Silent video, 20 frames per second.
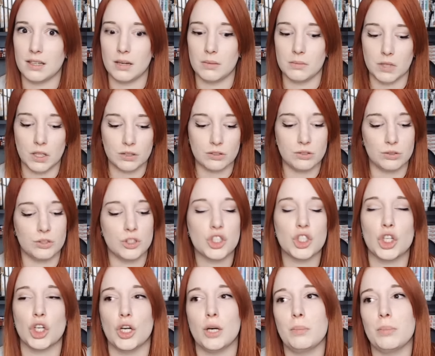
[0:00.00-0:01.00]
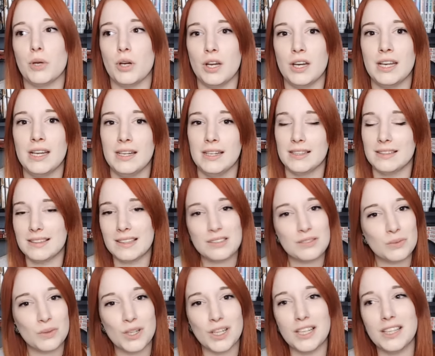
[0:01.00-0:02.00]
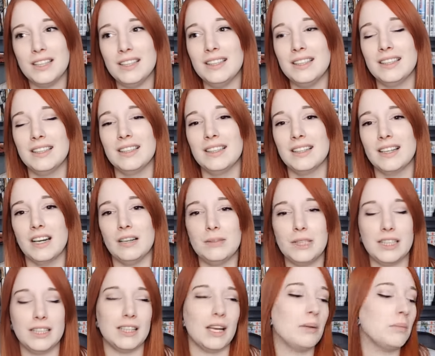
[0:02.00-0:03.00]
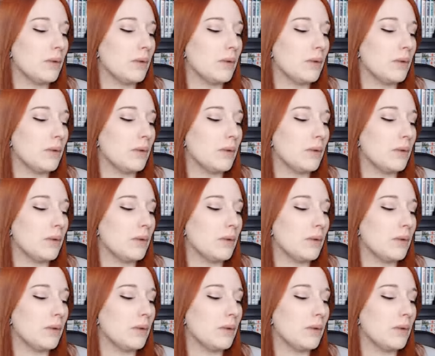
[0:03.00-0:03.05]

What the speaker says: I'm not too sure. But this one, I mean, I'm